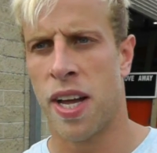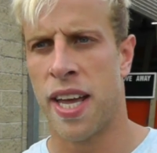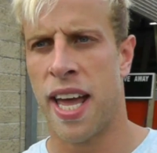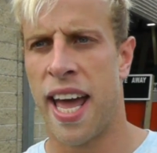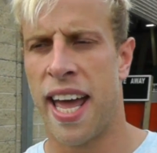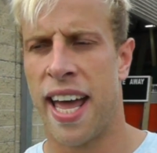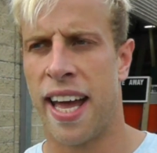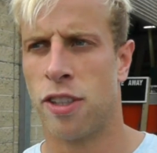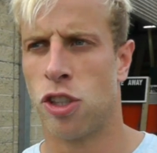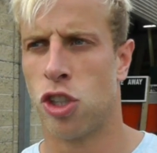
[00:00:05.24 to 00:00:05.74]
Yeah,
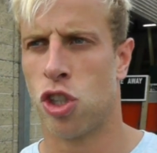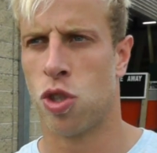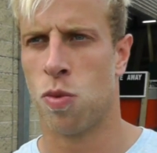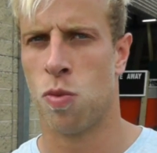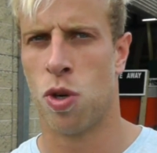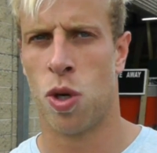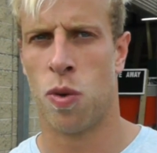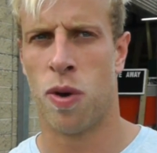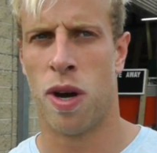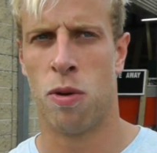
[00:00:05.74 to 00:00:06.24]
yeah, just
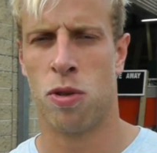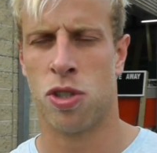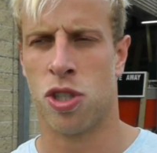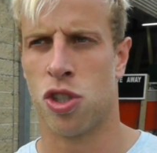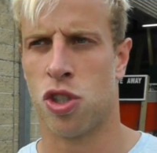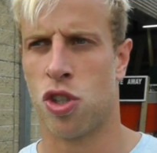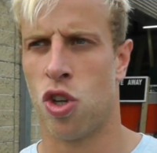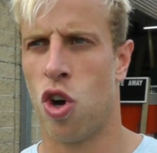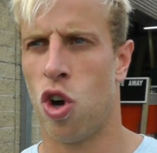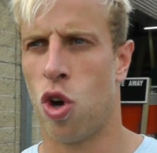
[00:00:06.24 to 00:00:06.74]
someone who I was at
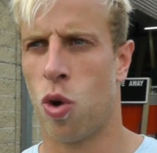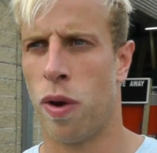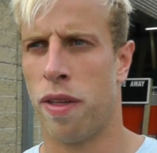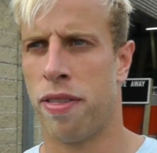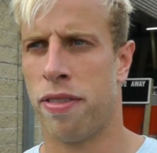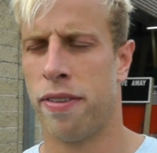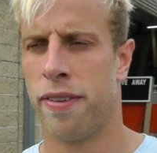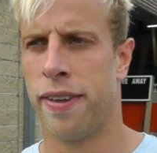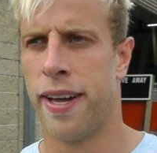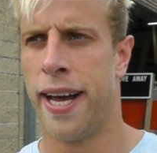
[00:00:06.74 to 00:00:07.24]
Stoke
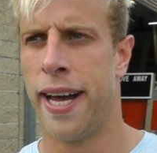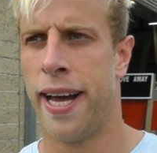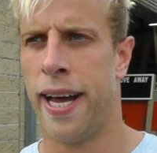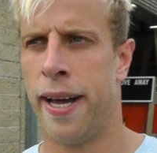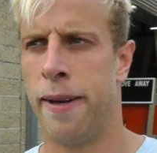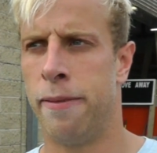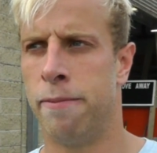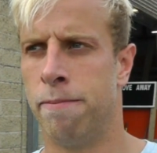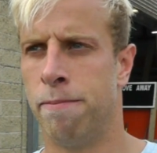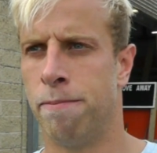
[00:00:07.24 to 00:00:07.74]
with, who
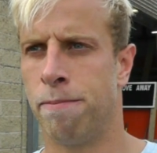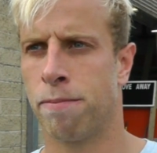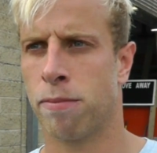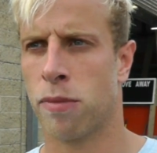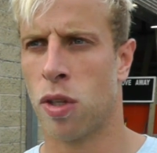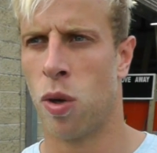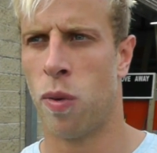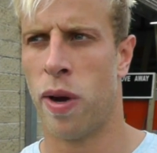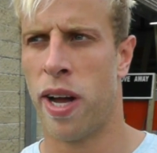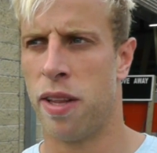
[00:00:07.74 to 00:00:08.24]

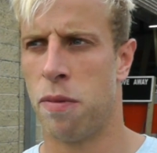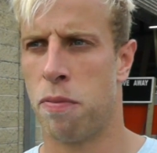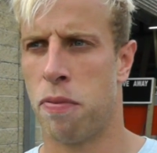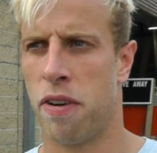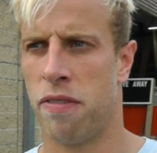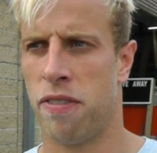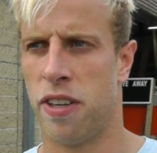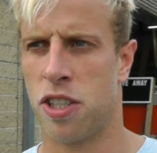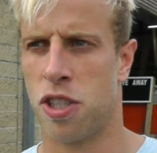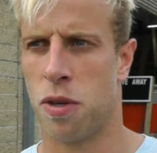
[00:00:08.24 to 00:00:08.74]
I had the
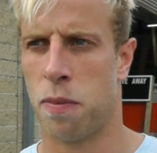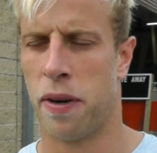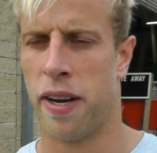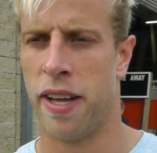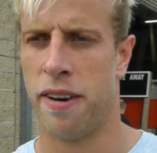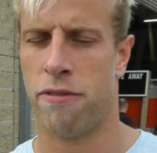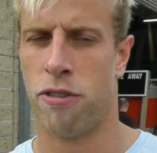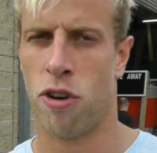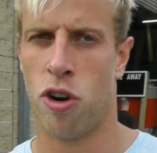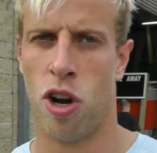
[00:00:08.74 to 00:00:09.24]
privilege to play
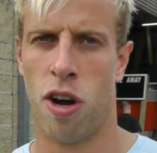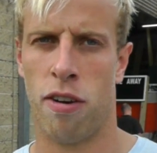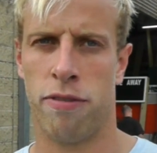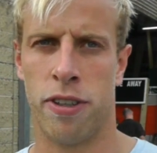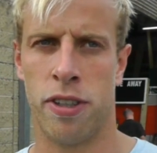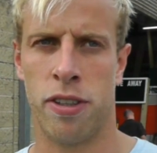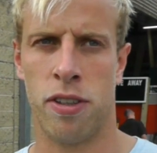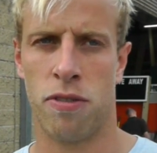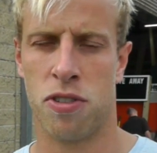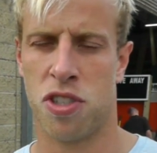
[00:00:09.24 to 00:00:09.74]
in front of
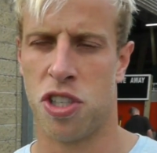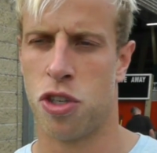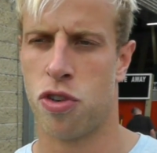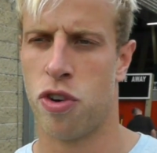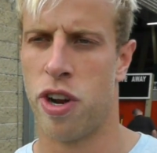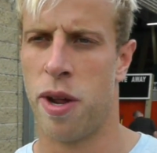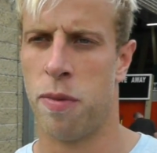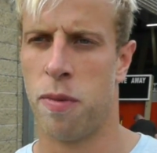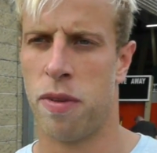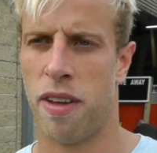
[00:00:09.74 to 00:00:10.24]
and obviously
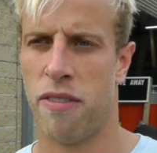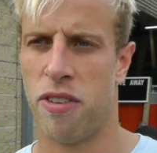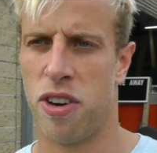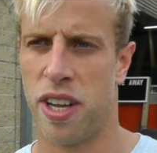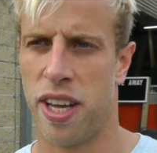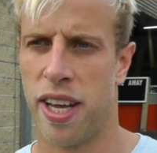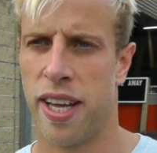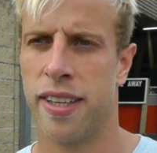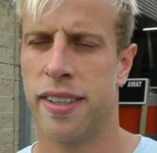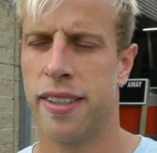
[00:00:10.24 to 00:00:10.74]
train with every
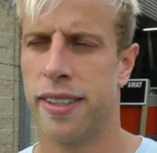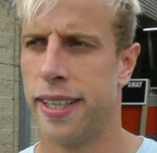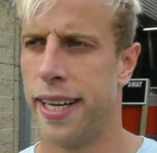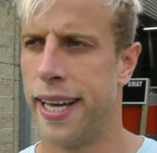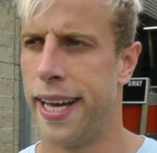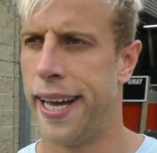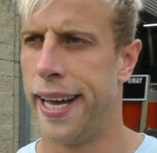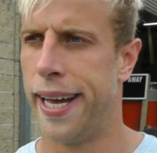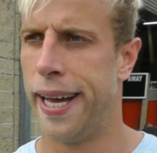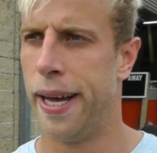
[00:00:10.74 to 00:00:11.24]
day.
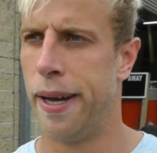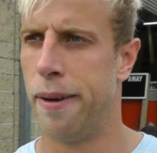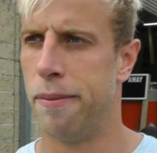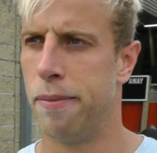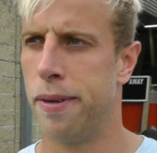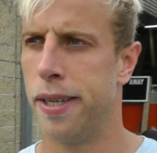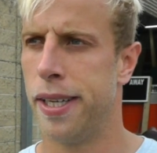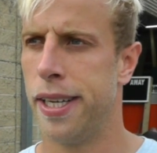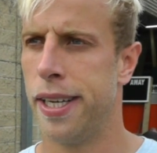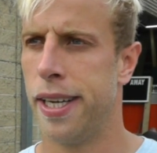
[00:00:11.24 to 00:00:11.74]

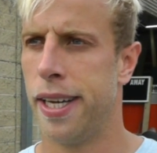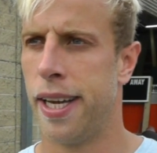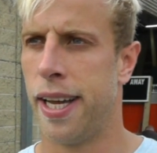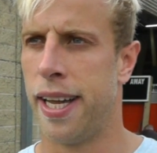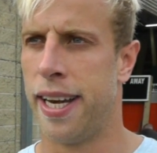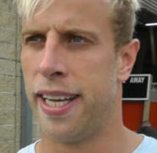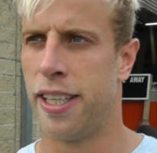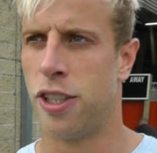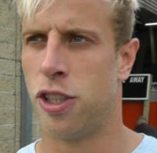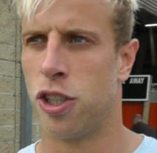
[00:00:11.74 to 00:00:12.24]

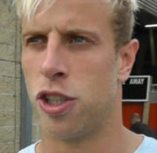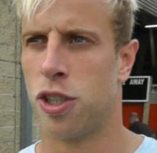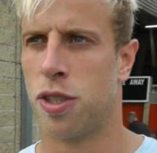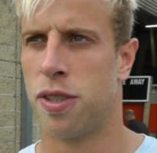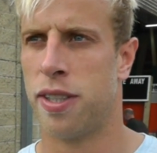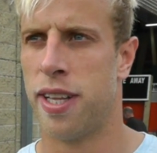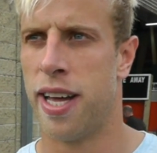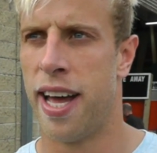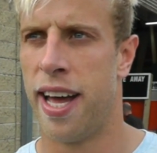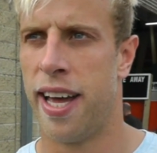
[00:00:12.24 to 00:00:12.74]
And he just
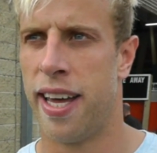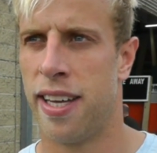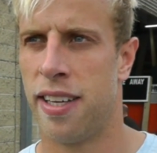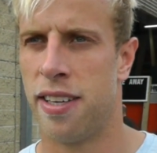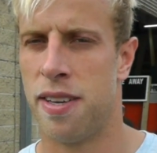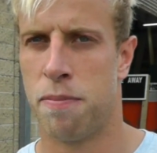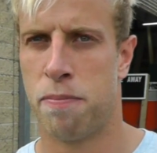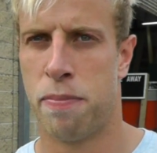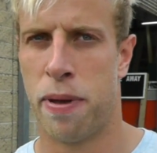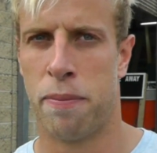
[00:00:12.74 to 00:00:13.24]
he
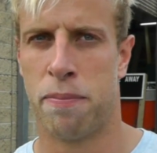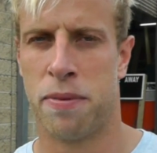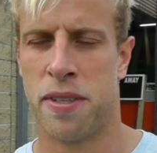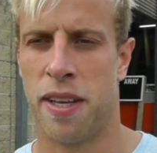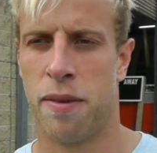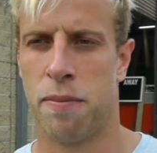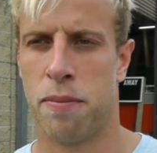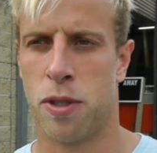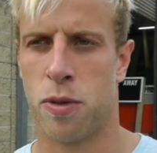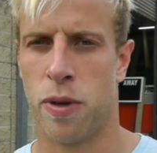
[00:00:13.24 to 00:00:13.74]
pipped
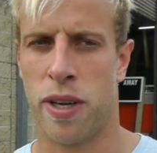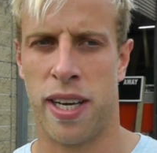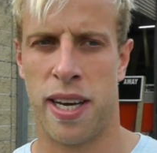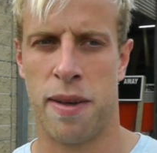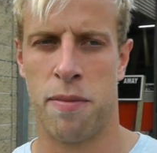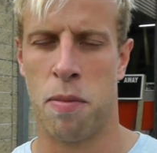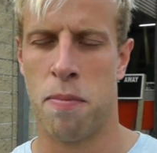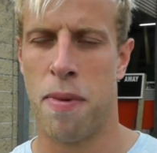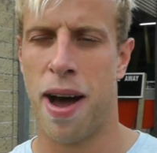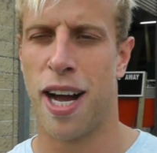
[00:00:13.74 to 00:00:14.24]
it between
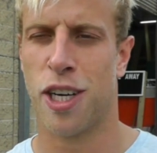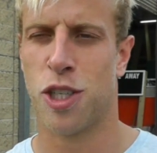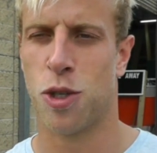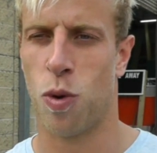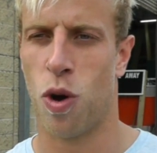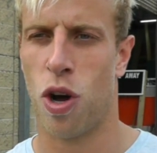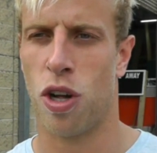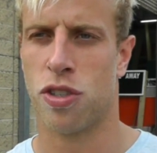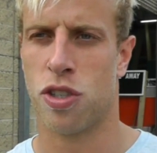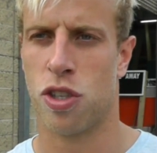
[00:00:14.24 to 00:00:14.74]
him and Mark
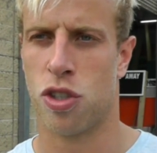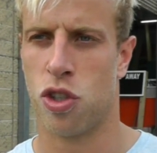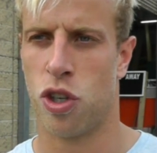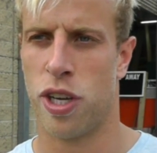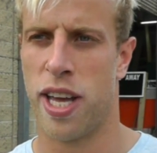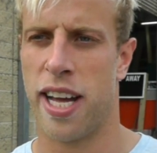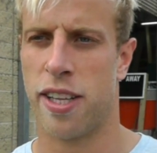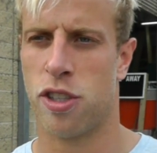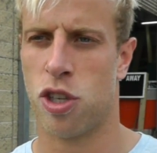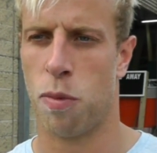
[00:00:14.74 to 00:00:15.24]
Swater, so
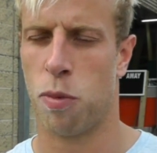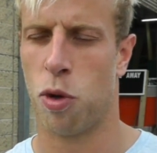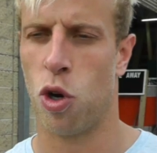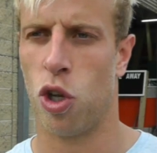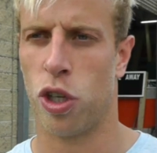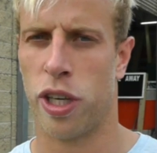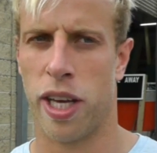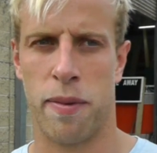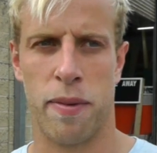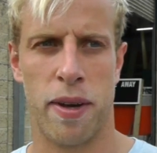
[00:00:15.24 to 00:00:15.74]
yeah, top
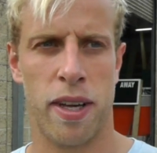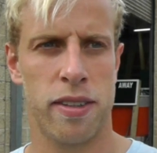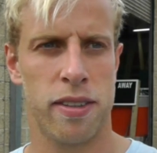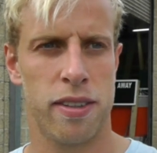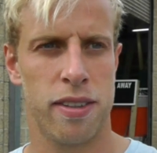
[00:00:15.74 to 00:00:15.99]
goalkeeper.